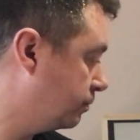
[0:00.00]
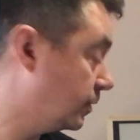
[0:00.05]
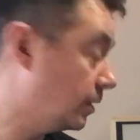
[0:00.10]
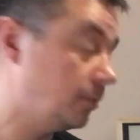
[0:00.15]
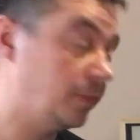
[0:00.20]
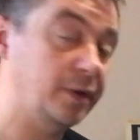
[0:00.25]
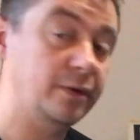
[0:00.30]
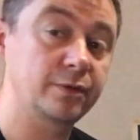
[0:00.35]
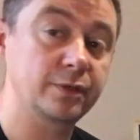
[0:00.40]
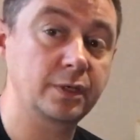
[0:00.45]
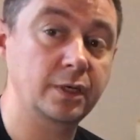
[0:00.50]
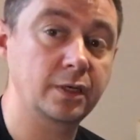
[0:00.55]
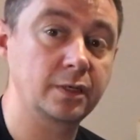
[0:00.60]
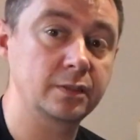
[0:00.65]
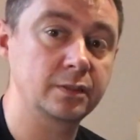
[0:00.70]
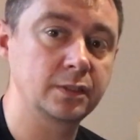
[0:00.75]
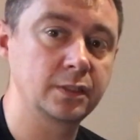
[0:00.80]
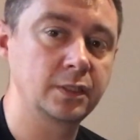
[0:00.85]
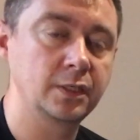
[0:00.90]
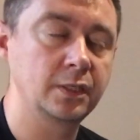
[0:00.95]

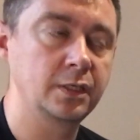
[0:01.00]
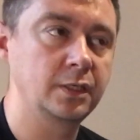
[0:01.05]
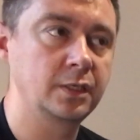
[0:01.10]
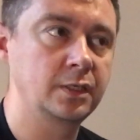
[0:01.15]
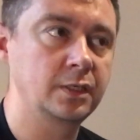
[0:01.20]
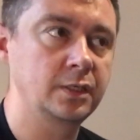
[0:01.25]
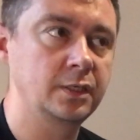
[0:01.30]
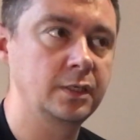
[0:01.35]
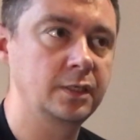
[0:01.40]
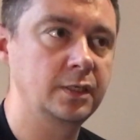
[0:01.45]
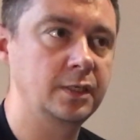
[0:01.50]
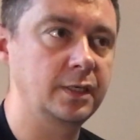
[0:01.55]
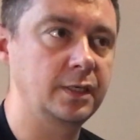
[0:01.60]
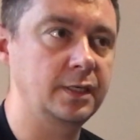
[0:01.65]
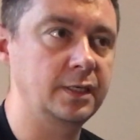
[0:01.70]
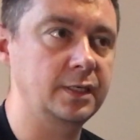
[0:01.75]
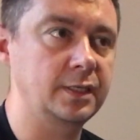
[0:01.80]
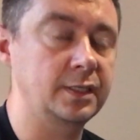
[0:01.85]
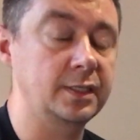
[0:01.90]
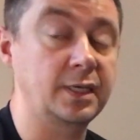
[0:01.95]
America,
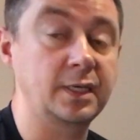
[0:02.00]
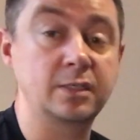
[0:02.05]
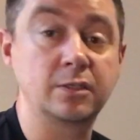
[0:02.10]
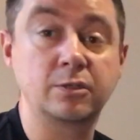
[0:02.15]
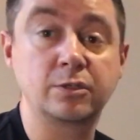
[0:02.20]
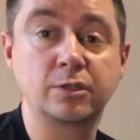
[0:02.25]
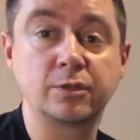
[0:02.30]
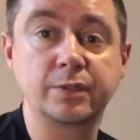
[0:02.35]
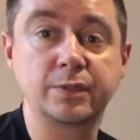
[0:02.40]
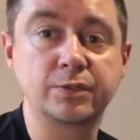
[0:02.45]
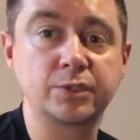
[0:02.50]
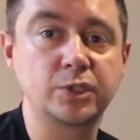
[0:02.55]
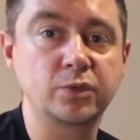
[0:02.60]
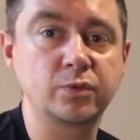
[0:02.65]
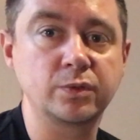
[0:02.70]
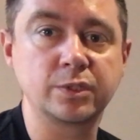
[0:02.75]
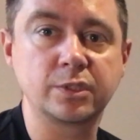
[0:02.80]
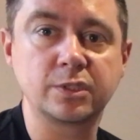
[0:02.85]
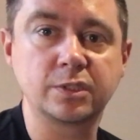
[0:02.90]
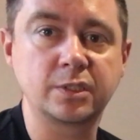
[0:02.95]
and I don't know if she
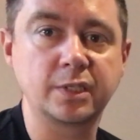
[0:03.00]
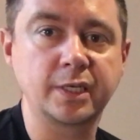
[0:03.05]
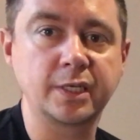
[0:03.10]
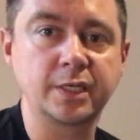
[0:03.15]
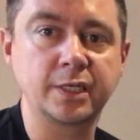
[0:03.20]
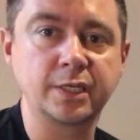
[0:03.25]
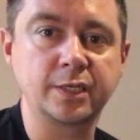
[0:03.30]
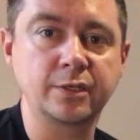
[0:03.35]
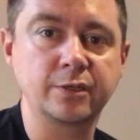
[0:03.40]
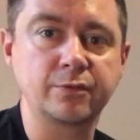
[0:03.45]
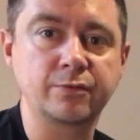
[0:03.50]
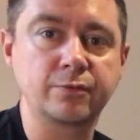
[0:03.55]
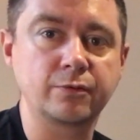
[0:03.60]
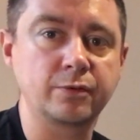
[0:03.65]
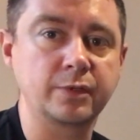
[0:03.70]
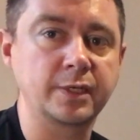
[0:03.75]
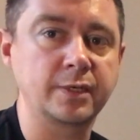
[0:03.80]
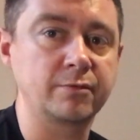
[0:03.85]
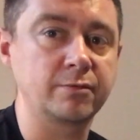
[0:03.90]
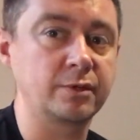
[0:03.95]
will stay here
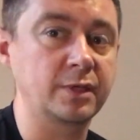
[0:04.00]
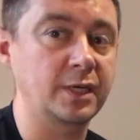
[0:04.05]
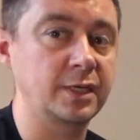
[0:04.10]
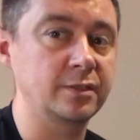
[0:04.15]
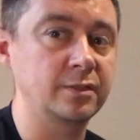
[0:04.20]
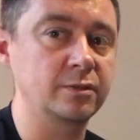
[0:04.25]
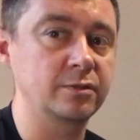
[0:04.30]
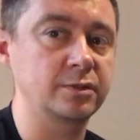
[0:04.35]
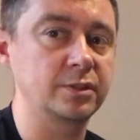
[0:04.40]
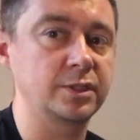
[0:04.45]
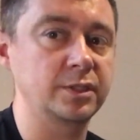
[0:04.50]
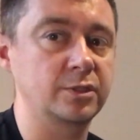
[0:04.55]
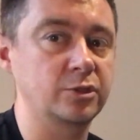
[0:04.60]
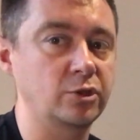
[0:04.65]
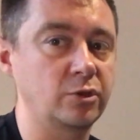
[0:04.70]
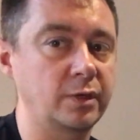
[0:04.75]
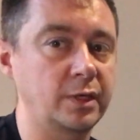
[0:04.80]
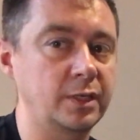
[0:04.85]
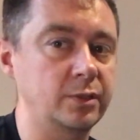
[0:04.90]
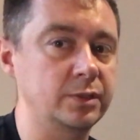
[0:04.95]
forever. I don't think
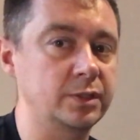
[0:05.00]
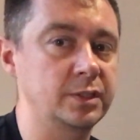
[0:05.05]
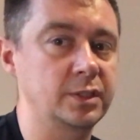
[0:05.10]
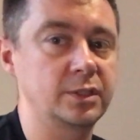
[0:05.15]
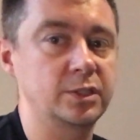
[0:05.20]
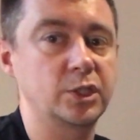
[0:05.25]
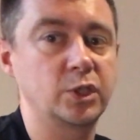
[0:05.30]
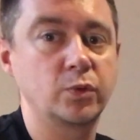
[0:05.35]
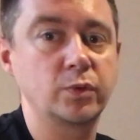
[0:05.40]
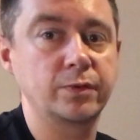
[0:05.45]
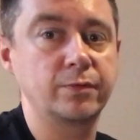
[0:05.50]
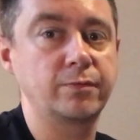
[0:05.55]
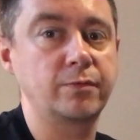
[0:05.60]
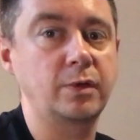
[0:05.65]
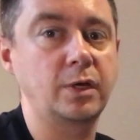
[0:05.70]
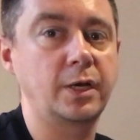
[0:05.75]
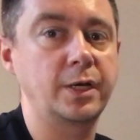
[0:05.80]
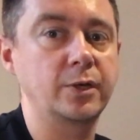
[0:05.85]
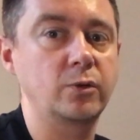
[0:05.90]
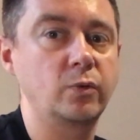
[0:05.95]
so. I think she will
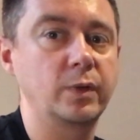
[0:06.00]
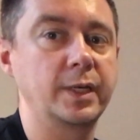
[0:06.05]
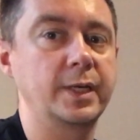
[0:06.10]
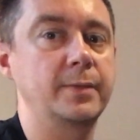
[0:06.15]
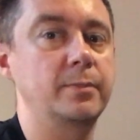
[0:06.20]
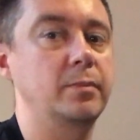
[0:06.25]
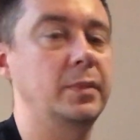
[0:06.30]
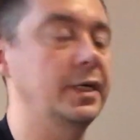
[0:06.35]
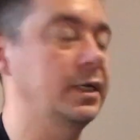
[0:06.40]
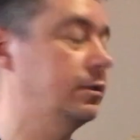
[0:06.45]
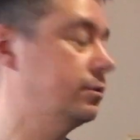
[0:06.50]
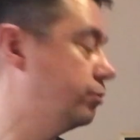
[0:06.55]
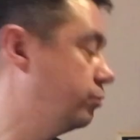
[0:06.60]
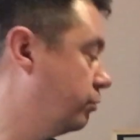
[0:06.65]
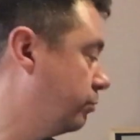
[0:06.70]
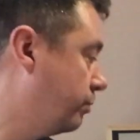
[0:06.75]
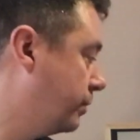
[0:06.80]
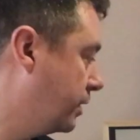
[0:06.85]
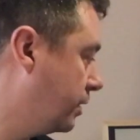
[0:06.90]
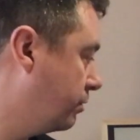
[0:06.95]
fly away back
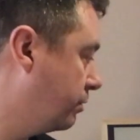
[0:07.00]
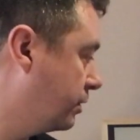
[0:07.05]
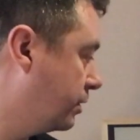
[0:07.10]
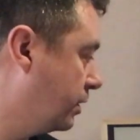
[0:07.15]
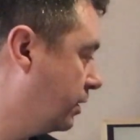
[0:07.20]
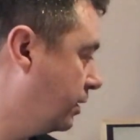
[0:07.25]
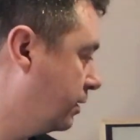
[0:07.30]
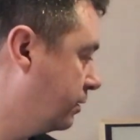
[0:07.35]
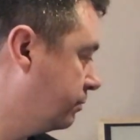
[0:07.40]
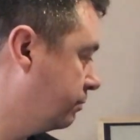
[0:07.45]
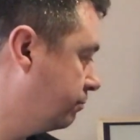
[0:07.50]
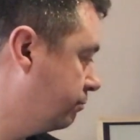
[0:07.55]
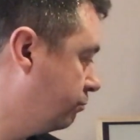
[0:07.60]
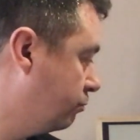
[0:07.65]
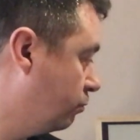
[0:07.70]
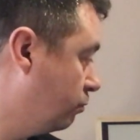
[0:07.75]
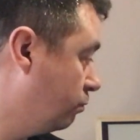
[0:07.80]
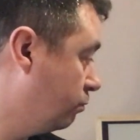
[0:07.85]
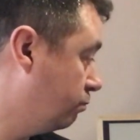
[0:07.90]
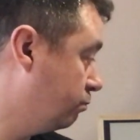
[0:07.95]
to America
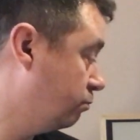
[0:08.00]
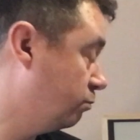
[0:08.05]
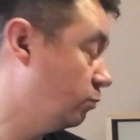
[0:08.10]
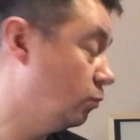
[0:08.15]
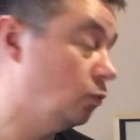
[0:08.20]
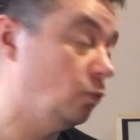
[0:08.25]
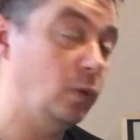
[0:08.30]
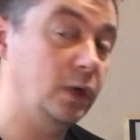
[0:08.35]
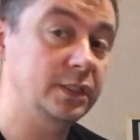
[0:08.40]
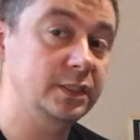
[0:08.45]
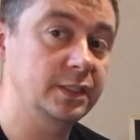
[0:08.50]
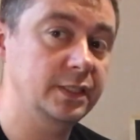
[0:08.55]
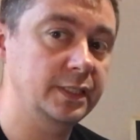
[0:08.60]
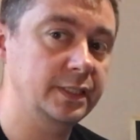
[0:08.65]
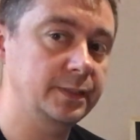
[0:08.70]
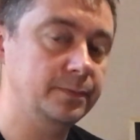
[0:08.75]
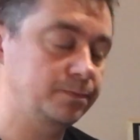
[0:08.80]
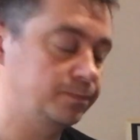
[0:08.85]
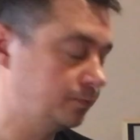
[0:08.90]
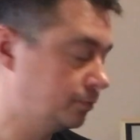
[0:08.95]
one
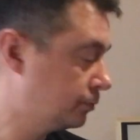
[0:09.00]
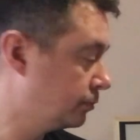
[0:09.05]
day.